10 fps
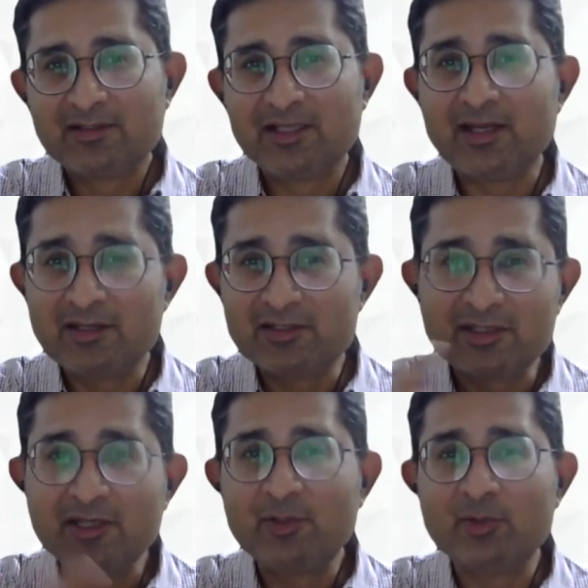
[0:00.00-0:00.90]
they are
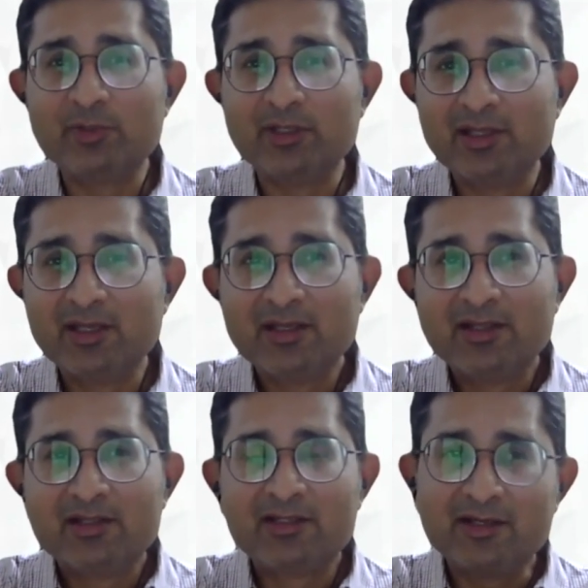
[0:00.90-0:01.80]
listening to me,
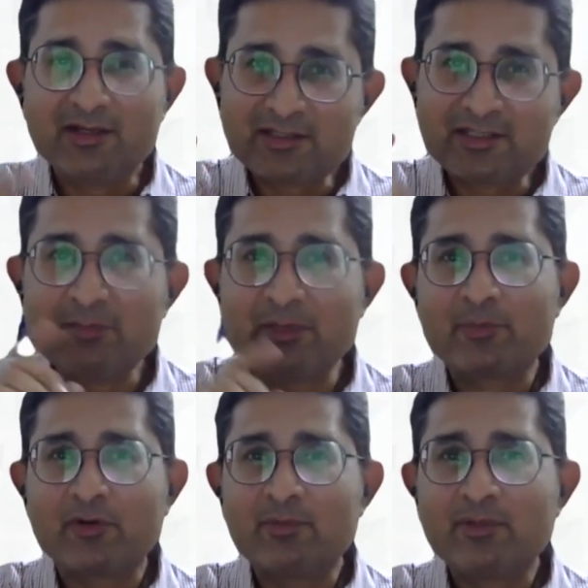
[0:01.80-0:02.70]
they understand my
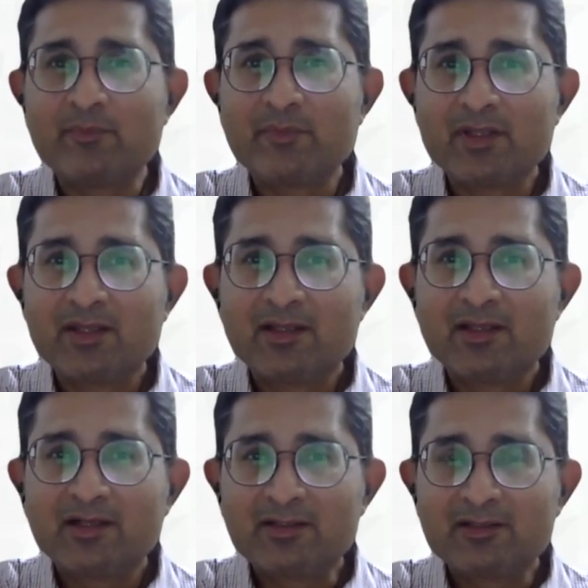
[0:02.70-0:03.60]
problem.
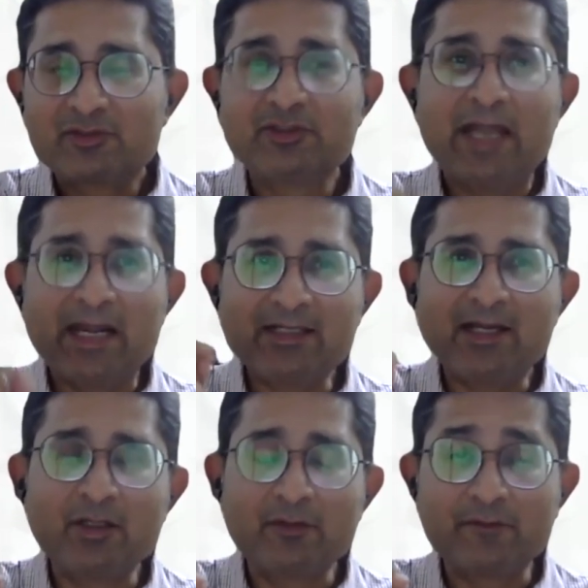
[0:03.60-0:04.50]
So that
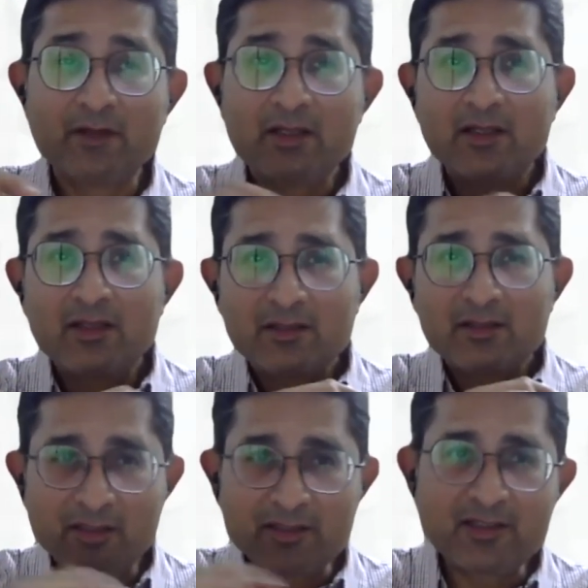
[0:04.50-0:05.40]
kind of
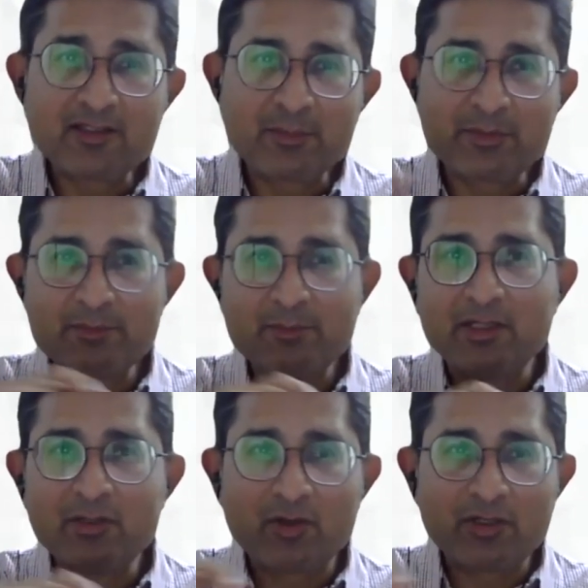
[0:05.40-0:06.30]
relationship is
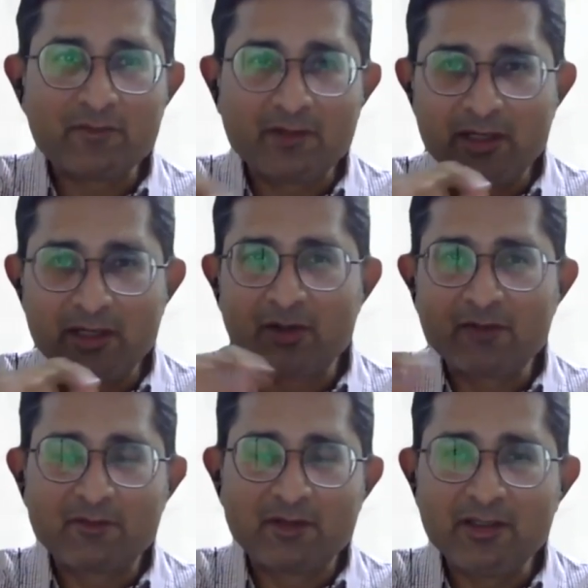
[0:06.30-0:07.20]
built not in one day
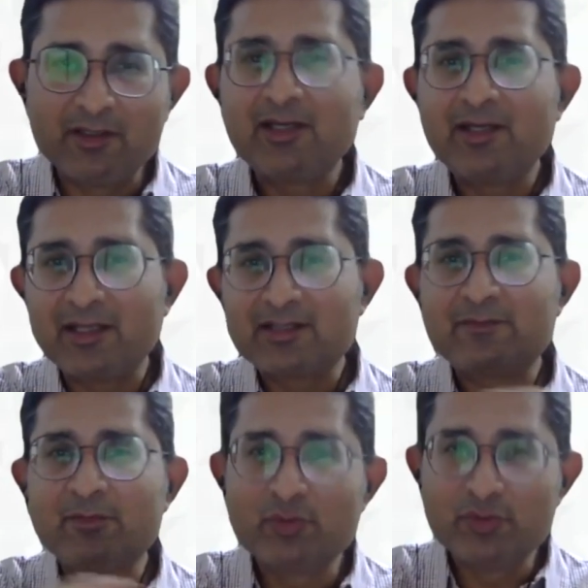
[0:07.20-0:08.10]
or 1 year, it takes
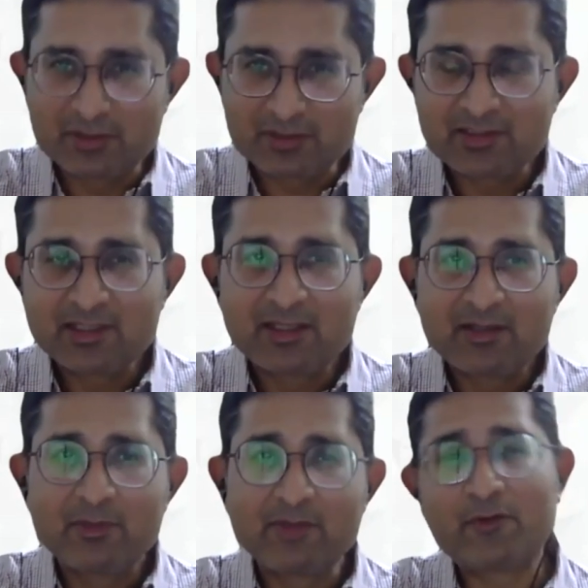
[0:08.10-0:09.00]
few years,
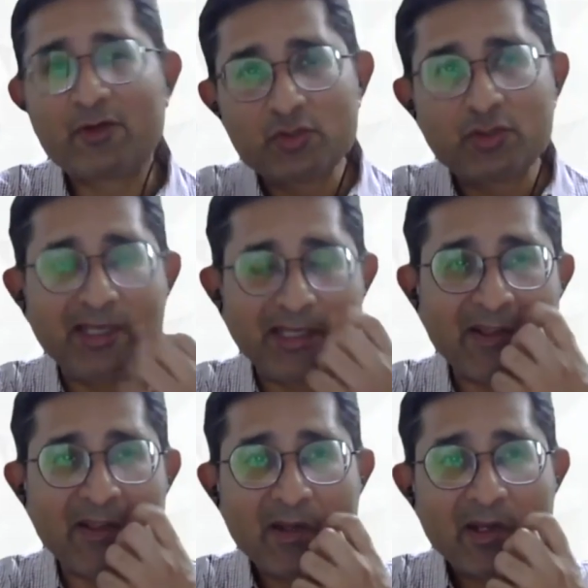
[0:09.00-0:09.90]
but
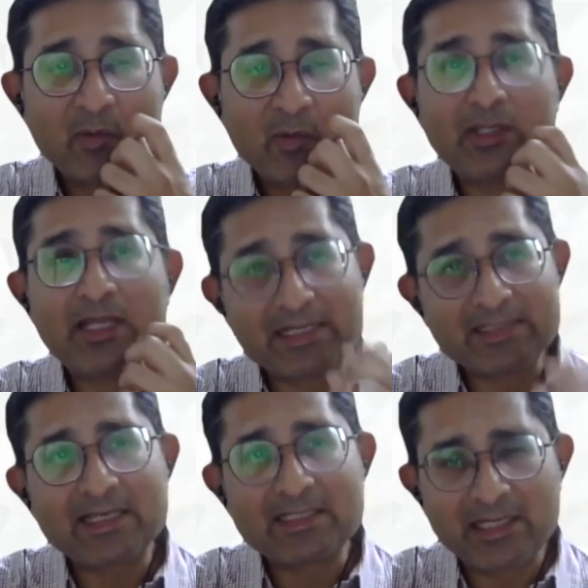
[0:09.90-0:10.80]
fortunately to a
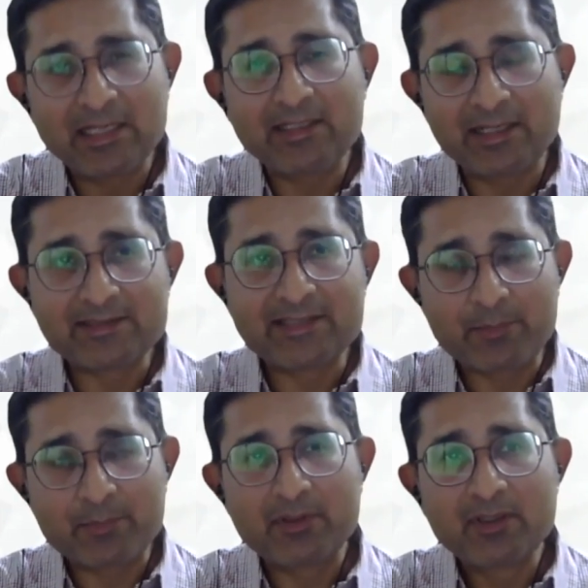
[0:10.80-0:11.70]
large extent that has
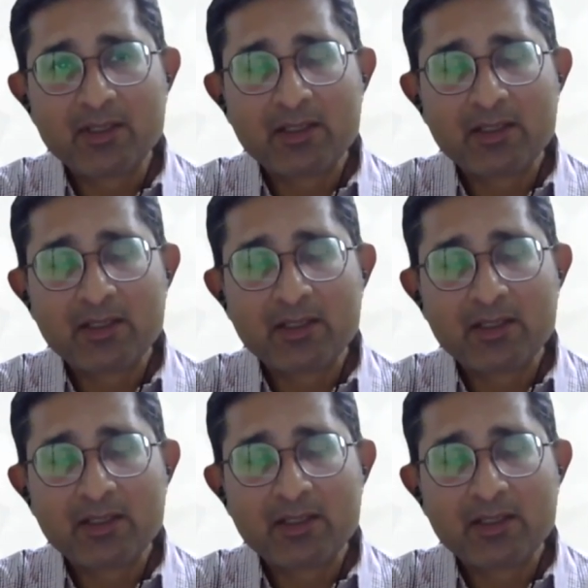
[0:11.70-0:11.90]
happened.